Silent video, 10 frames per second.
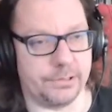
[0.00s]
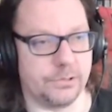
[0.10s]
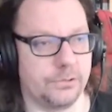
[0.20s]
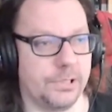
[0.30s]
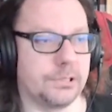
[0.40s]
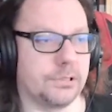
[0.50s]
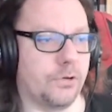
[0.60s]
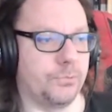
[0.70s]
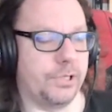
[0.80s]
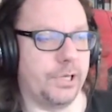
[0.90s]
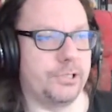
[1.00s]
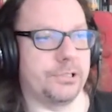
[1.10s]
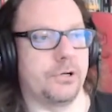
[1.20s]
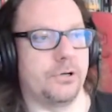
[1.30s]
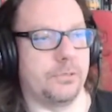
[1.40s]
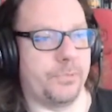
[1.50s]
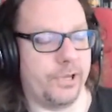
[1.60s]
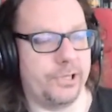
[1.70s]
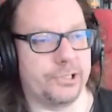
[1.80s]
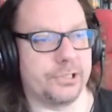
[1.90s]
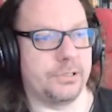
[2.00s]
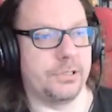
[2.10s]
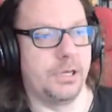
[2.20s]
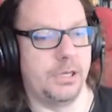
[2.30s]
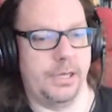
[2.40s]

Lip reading: So this communication, cooperation